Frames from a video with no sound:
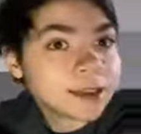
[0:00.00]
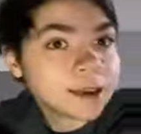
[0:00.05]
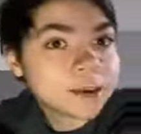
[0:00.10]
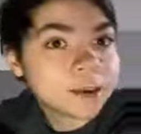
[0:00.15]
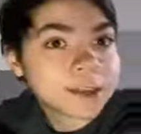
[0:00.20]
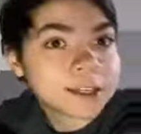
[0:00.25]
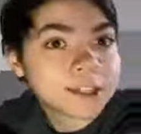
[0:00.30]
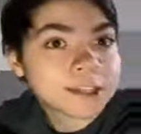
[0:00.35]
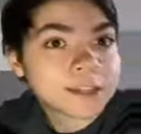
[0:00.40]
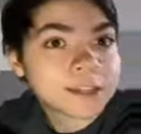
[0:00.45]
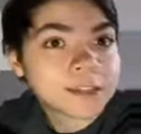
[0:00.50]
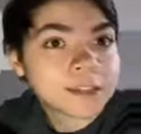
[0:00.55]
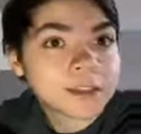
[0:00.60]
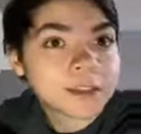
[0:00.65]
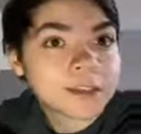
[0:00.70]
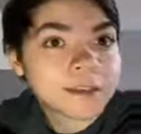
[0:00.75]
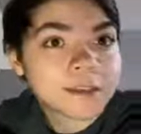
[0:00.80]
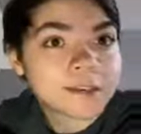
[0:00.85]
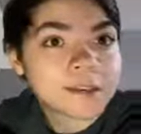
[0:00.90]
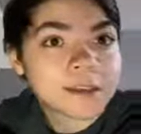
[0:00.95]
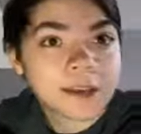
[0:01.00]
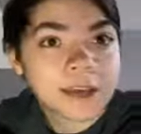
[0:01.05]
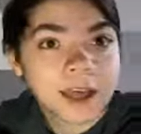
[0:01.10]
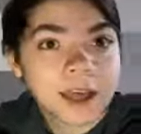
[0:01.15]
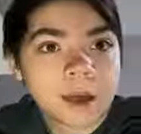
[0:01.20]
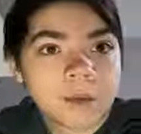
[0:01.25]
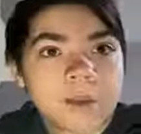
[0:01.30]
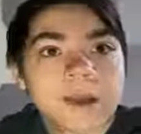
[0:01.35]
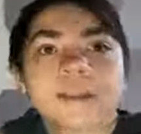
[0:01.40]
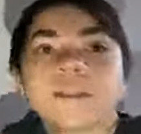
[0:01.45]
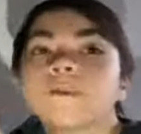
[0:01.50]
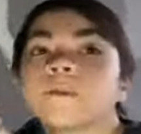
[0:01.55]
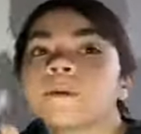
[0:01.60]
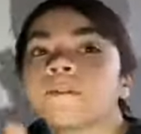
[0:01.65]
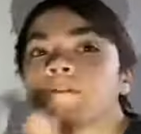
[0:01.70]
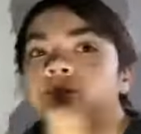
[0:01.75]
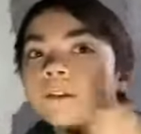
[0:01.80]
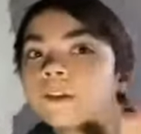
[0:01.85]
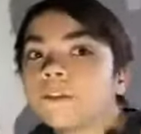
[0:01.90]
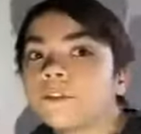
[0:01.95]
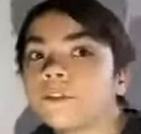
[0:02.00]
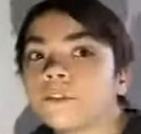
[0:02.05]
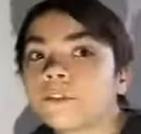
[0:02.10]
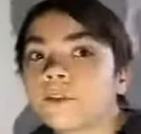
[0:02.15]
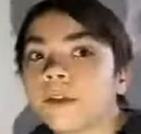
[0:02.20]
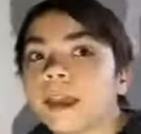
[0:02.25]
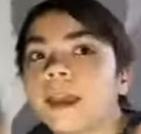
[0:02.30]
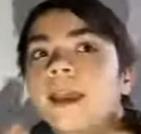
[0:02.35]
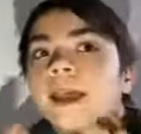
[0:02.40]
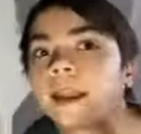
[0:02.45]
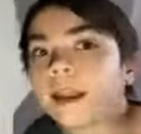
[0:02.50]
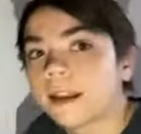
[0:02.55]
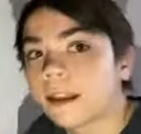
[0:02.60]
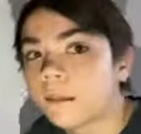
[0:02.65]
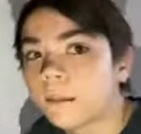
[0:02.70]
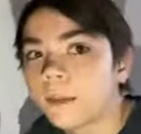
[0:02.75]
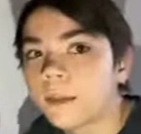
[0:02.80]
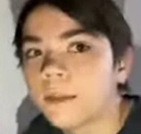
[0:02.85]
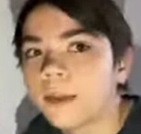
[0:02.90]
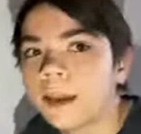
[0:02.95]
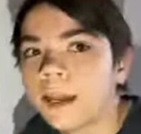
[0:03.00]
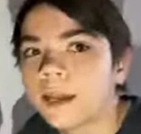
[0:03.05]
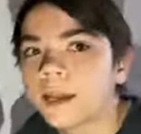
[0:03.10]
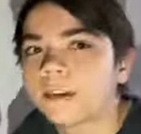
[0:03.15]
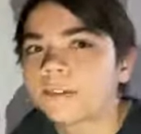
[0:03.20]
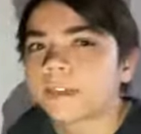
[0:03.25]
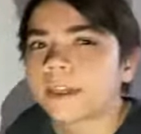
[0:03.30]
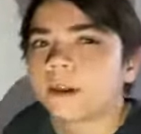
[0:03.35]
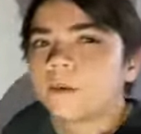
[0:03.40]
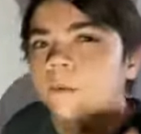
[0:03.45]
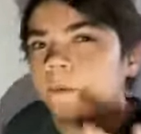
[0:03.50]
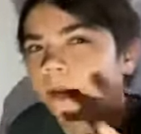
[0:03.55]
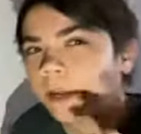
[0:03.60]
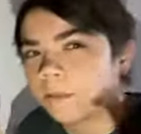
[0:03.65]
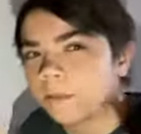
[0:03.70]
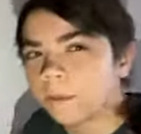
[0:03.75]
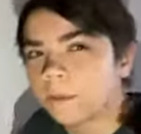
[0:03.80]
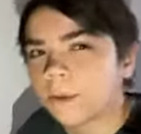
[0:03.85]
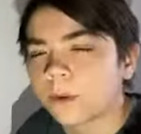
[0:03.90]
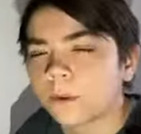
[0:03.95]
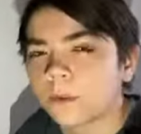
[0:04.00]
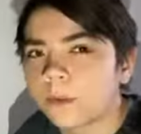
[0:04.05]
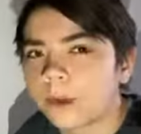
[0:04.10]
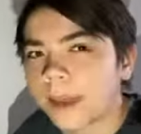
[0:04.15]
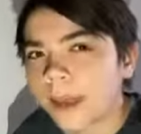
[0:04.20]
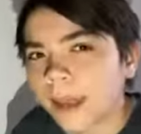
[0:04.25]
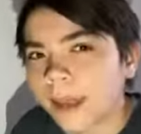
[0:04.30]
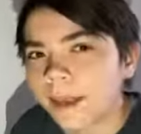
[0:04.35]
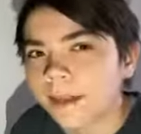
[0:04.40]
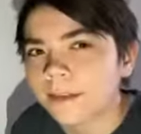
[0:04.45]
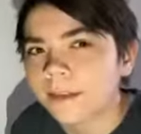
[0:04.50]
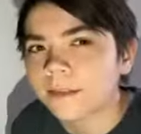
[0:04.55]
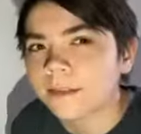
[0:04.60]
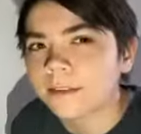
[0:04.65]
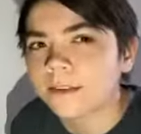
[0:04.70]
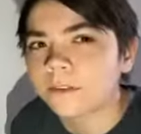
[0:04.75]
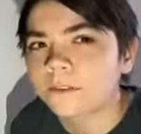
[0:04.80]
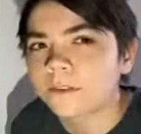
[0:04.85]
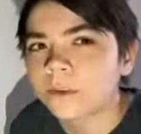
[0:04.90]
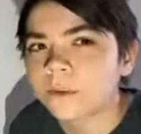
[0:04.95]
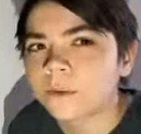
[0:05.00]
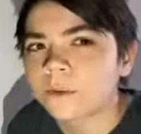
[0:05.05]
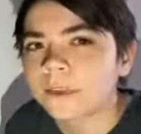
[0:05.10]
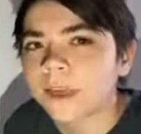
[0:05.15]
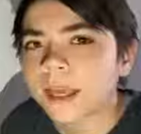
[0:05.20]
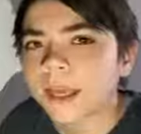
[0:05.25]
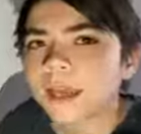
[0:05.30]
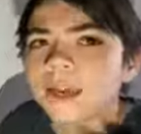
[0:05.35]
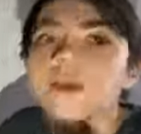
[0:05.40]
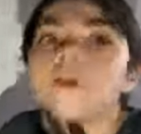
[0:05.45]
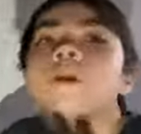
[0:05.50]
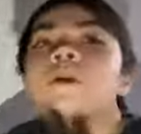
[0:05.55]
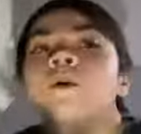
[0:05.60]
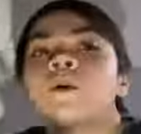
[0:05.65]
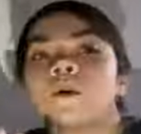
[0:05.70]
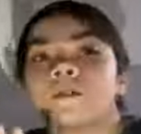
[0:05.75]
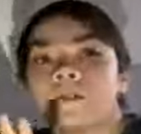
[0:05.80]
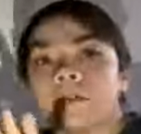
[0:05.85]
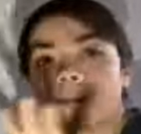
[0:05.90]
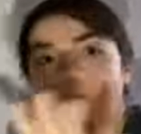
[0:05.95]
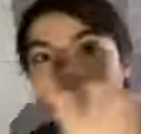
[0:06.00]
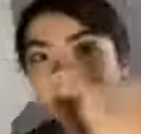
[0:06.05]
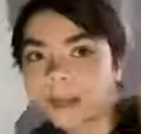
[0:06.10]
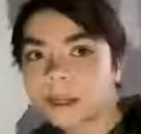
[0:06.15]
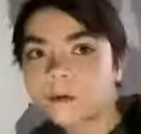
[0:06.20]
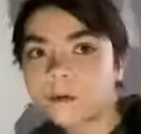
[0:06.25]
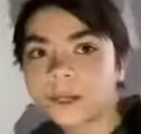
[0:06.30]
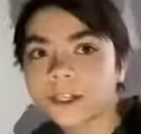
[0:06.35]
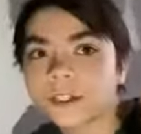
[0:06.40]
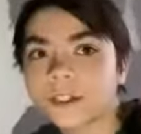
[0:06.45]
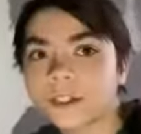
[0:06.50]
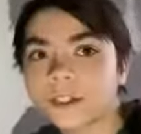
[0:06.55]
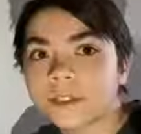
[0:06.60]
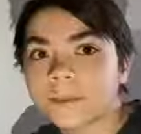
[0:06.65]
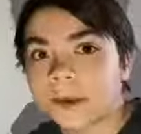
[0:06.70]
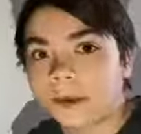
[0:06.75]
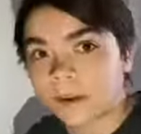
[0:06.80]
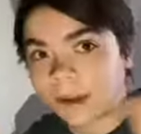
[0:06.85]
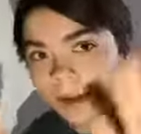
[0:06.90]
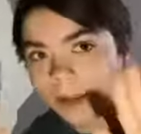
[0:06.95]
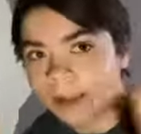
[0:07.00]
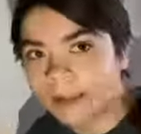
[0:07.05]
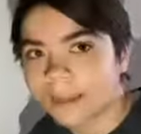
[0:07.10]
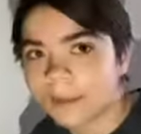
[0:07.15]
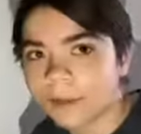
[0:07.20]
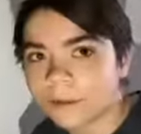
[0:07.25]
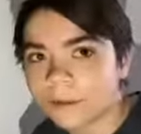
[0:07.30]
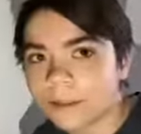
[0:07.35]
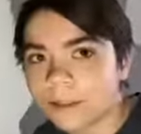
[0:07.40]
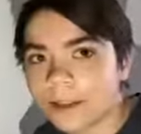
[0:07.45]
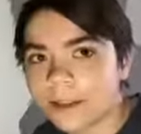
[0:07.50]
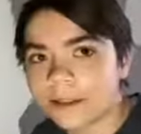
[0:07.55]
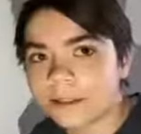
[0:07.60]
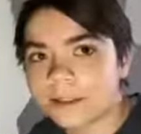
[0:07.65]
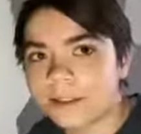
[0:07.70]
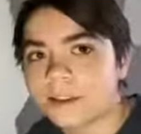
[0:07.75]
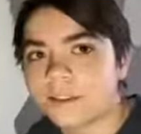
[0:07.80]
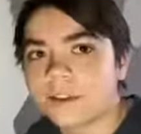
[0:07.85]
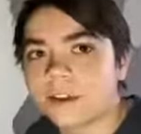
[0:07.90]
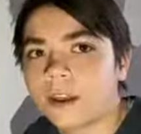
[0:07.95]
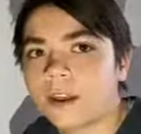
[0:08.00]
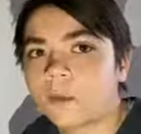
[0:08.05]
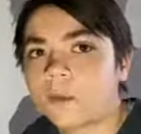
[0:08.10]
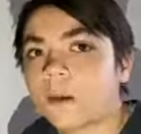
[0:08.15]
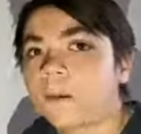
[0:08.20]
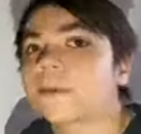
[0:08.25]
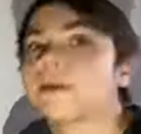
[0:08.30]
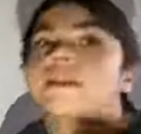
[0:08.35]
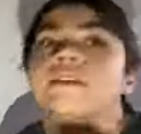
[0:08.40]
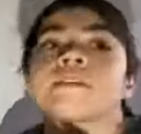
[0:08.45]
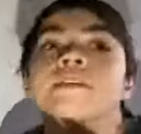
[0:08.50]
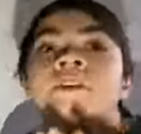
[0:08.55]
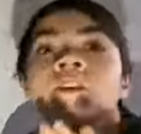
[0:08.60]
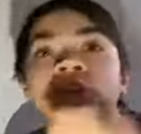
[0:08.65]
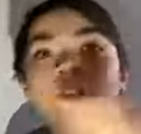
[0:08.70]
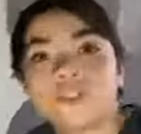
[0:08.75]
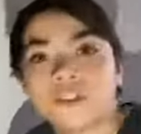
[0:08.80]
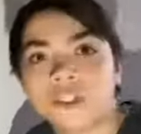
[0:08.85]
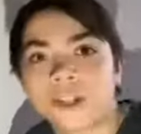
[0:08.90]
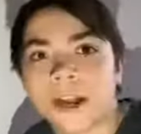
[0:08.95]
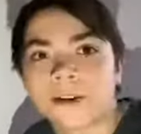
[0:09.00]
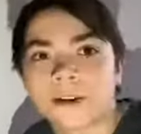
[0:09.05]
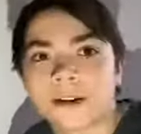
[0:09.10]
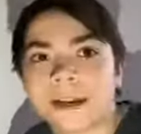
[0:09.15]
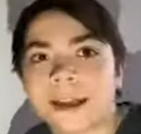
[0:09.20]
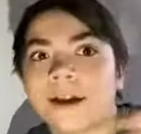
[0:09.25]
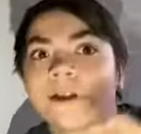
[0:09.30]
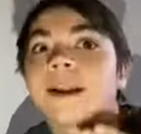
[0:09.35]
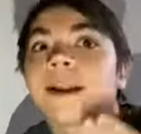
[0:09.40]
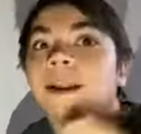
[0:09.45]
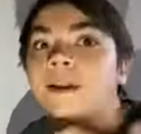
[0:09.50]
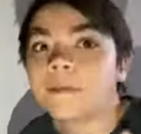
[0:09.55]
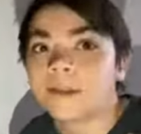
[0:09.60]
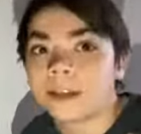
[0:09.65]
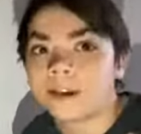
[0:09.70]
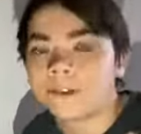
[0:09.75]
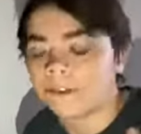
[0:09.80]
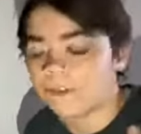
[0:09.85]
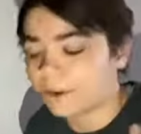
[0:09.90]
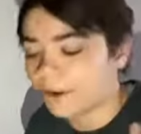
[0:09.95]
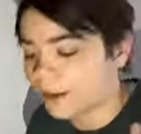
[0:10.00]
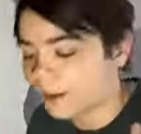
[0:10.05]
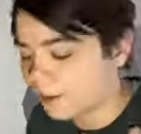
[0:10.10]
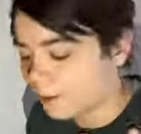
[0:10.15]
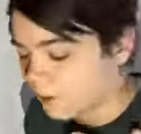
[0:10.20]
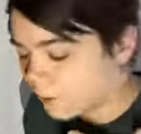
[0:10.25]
questions on this in the comments, but feel free at any point if like what I'm doing with my hands is confusing, or if you have any questions about anything related to these shadow puppets, shout it out and I'm here for you.